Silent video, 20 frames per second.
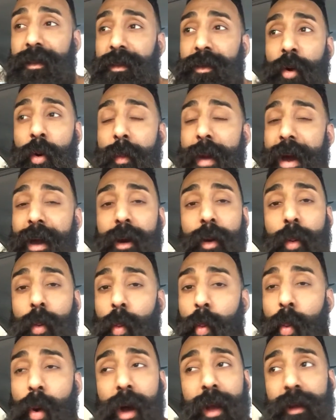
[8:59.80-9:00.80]
matter
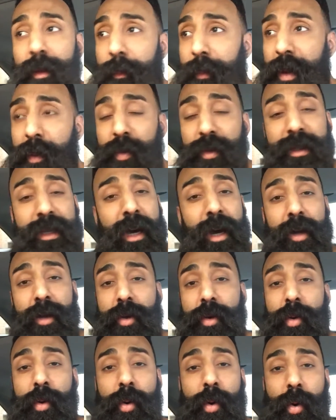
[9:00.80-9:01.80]
what people tell
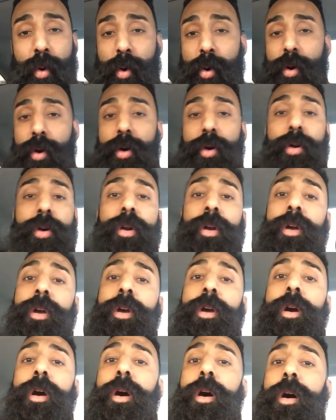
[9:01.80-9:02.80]
you or
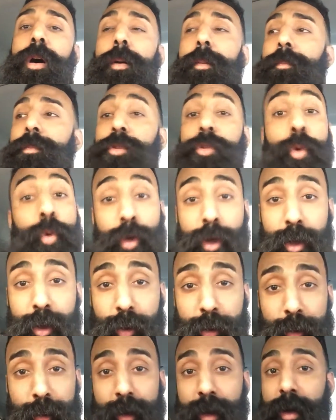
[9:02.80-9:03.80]
do to
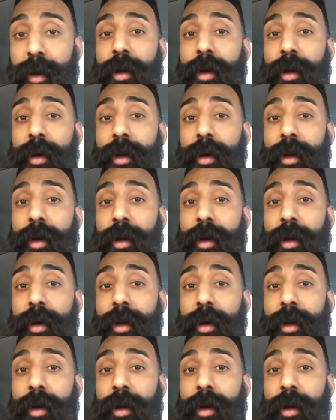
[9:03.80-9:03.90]
you.